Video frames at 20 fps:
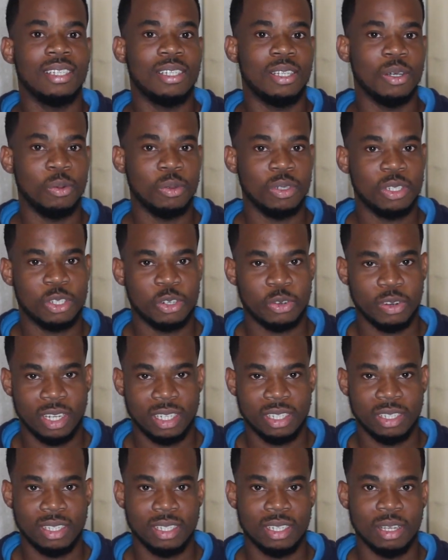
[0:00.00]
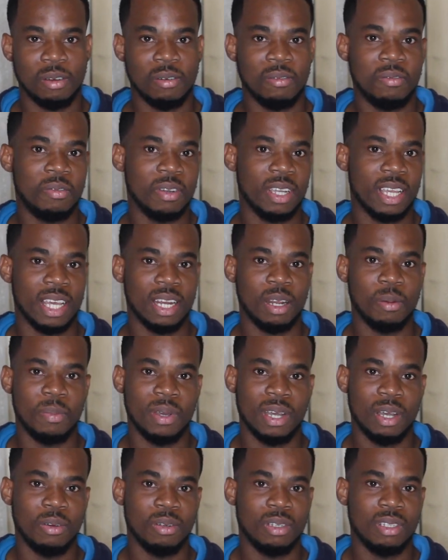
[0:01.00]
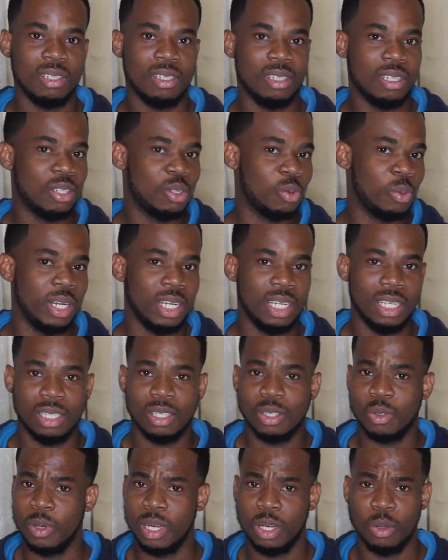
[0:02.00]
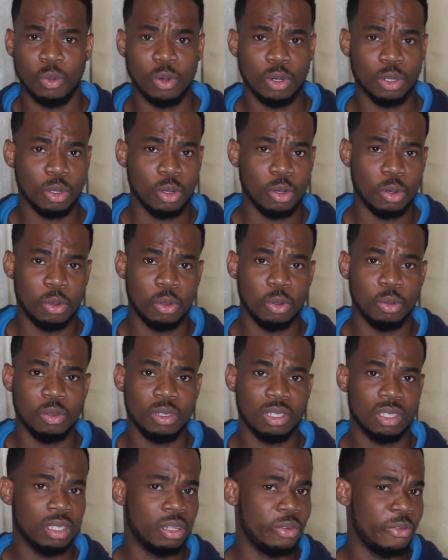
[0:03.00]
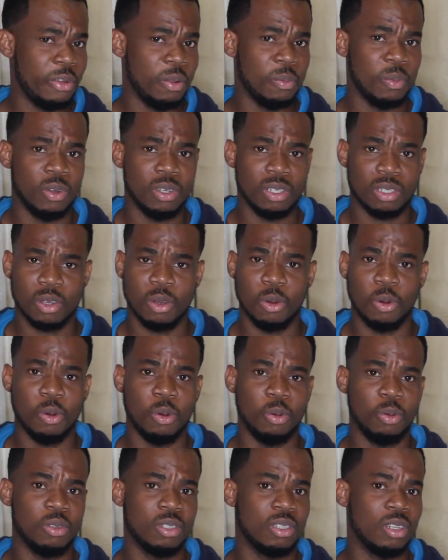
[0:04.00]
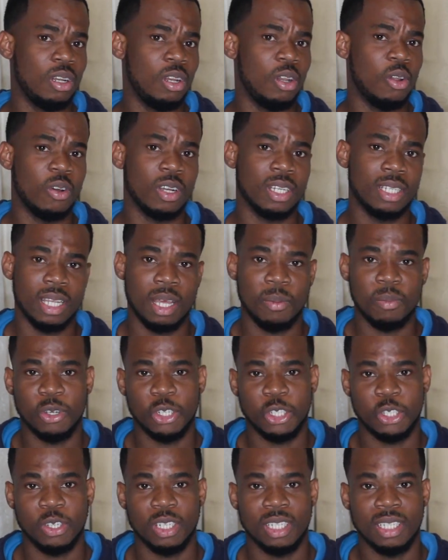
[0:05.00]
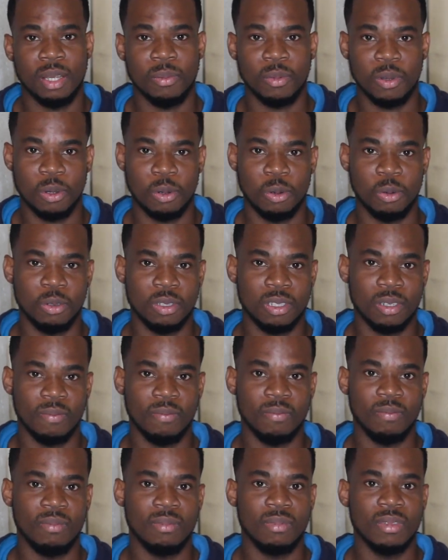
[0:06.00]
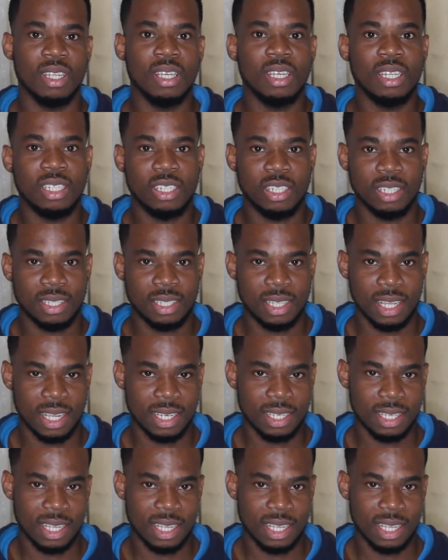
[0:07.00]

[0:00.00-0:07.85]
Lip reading: don't stress yourself. Forget about the 2021 goals, 3-month goals, long-term or short-term goals. Just take